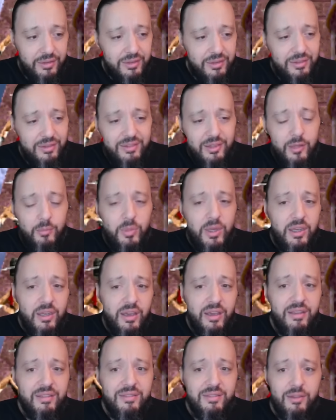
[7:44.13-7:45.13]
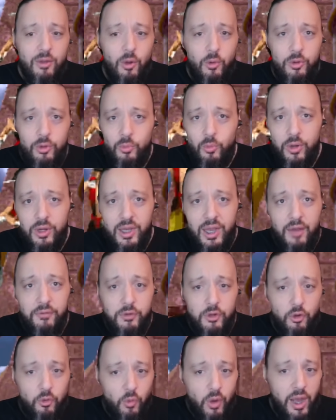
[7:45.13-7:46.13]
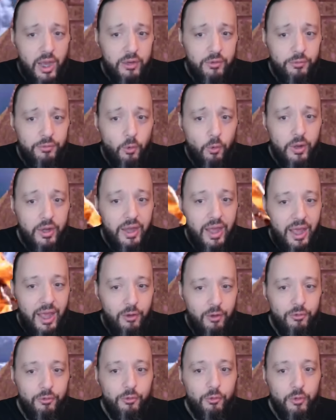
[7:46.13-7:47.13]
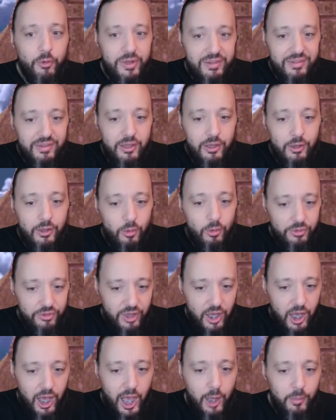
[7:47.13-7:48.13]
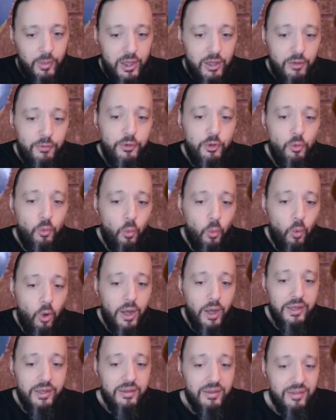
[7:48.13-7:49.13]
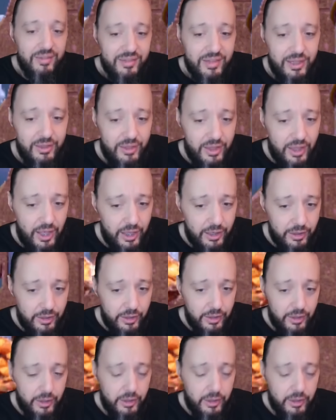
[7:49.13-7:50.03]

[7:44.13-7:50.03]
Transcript: It'd be nice so you wouldn't have to grind for it every single time if you wanted to see the ending.